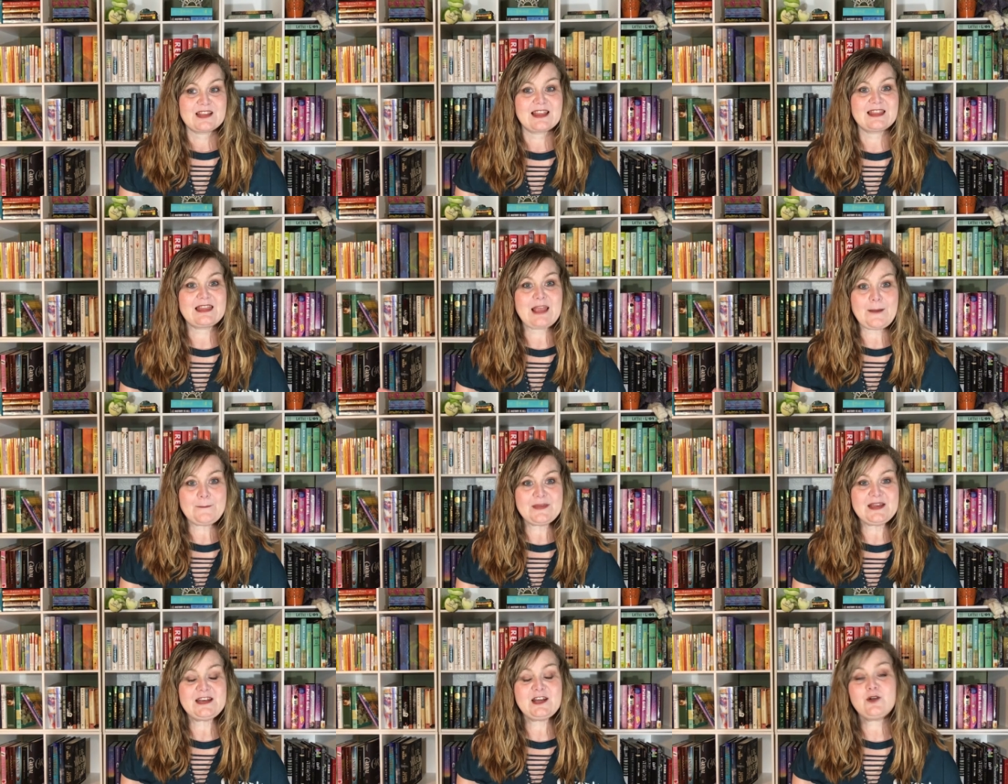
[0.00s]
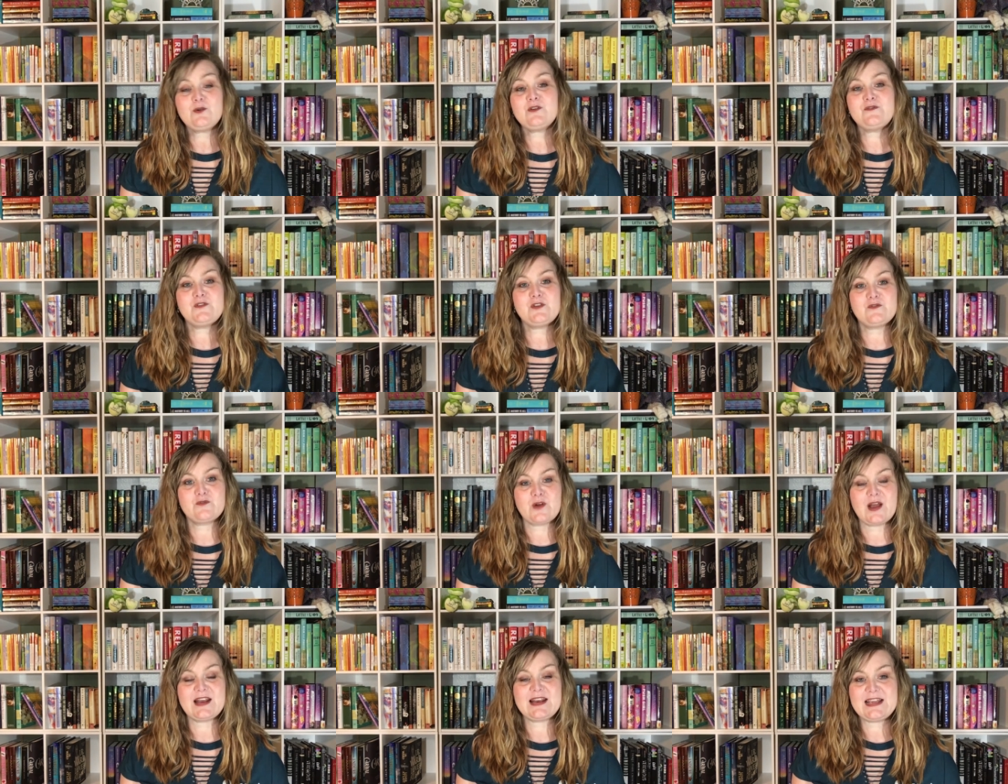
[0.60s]
let me know if
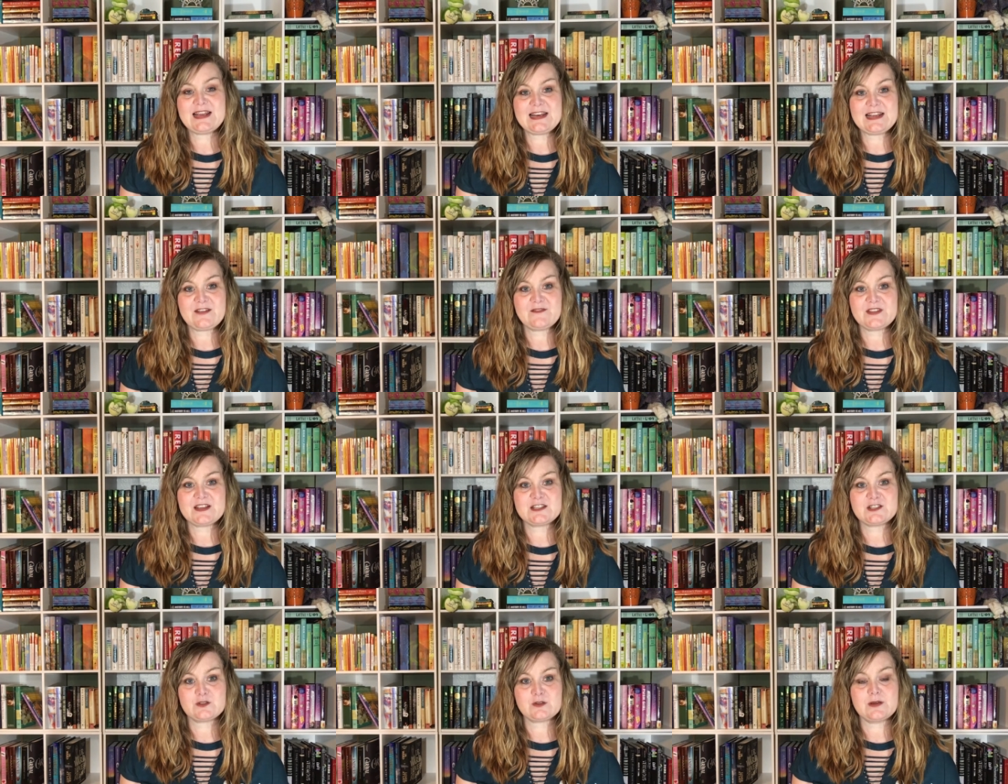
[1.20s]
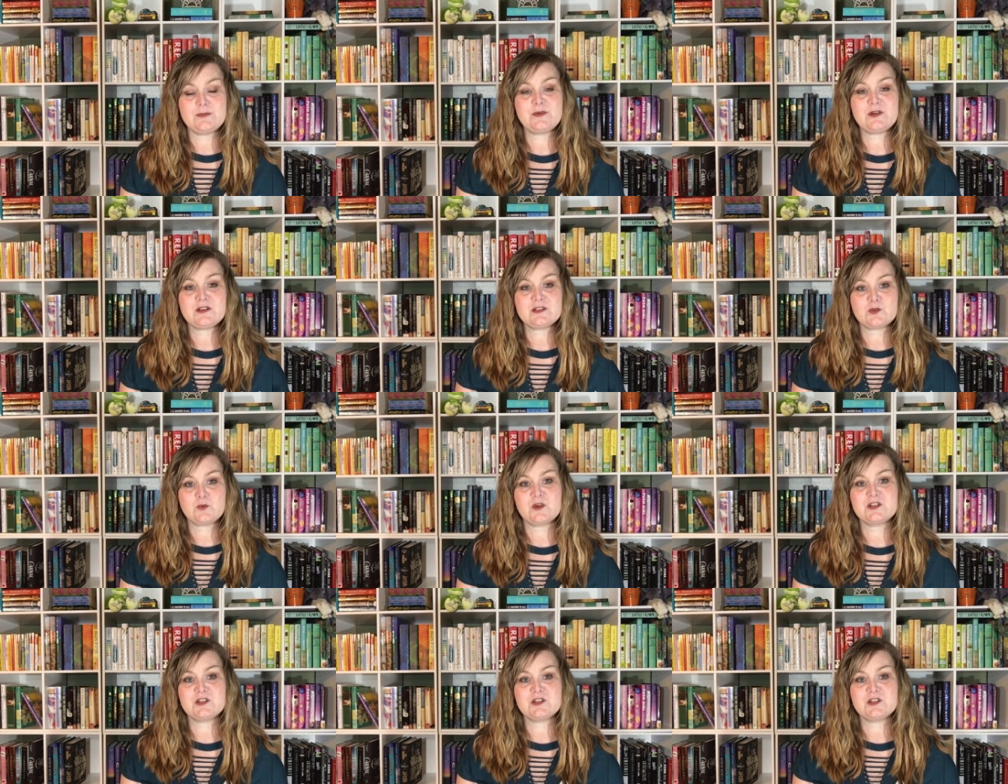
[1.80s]
you've read any of these 3 books,